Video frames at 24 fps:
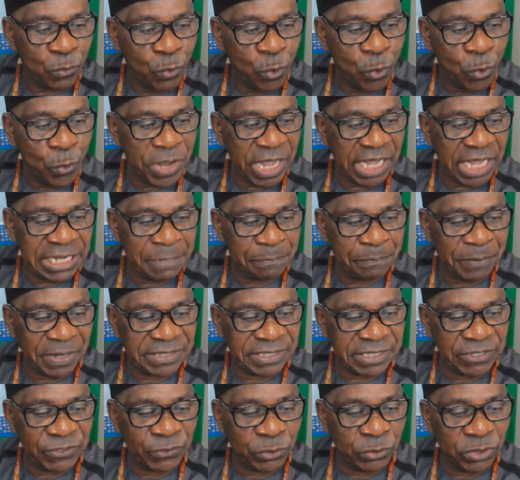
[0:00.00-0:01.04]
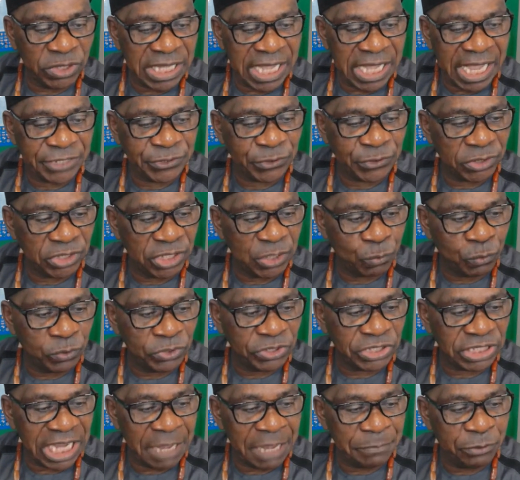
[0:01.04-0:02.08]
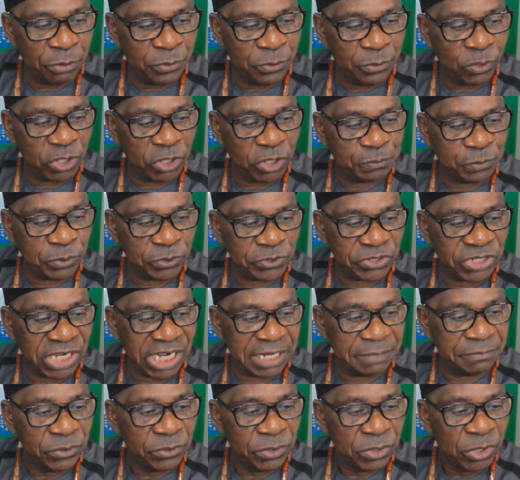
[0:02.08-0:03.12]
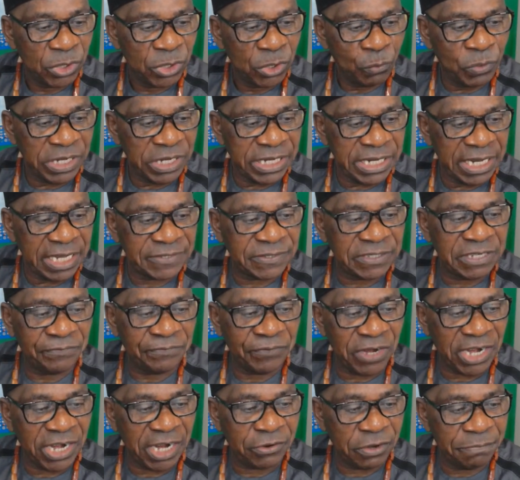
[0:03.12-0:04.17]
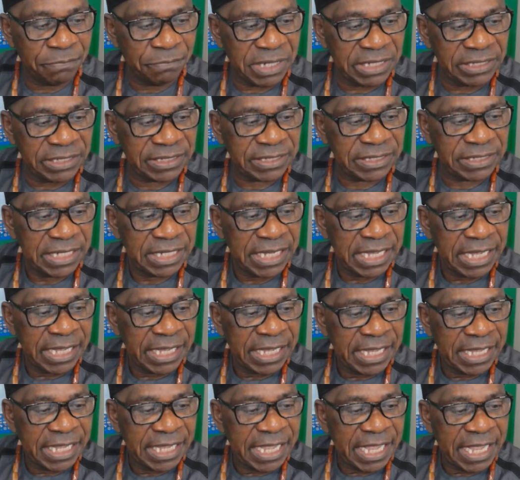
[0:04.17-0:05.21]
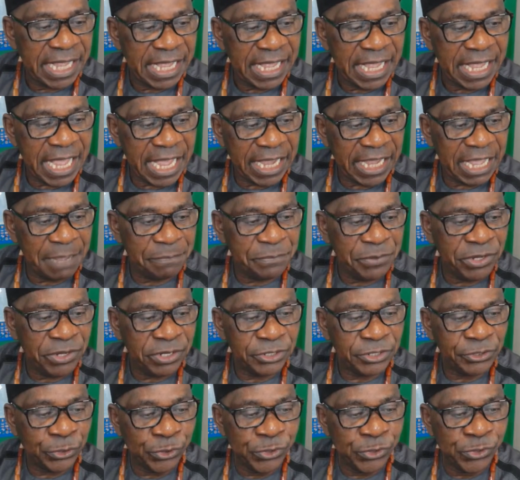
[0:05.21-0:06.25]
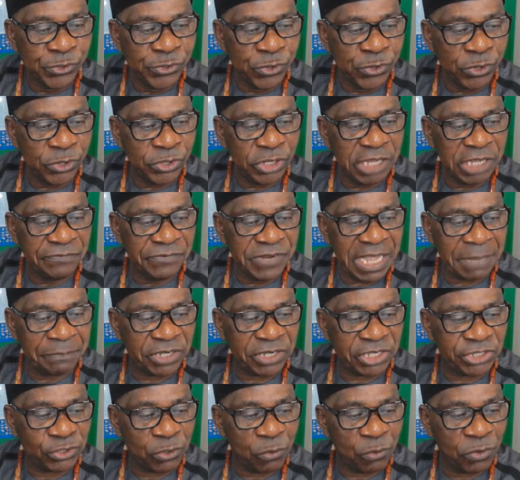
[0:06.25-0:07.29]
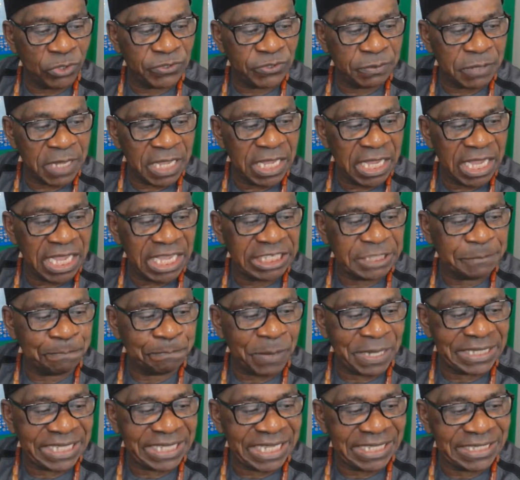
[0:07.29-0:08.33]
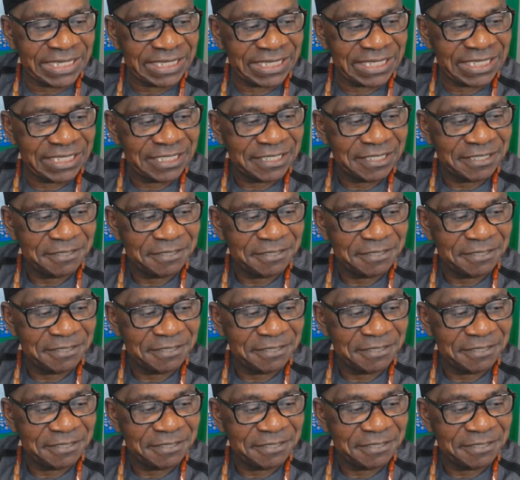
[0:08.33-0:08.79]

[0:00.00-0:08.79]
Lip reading: who were the parties to the action in which IPOB was proscribed? Witness, the federal government. Agabi, do you know if the application was ex parte?